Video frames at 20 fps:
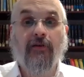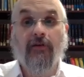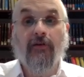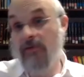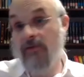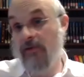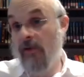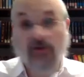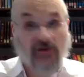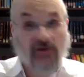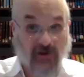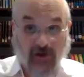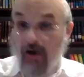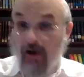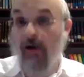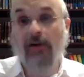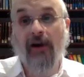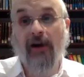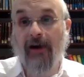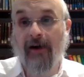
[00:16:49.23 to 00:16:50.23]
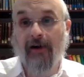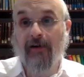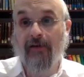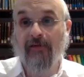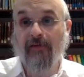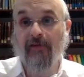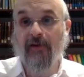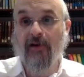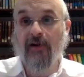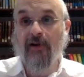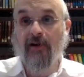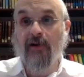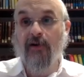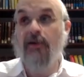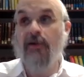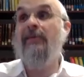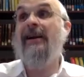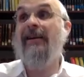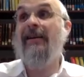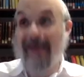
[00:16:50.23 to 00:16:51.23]
or almost all of,
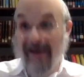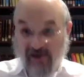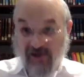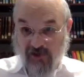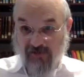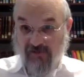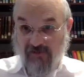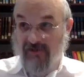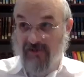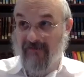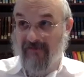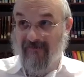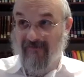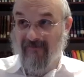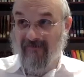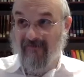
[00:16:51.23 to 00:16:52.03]
the meditations.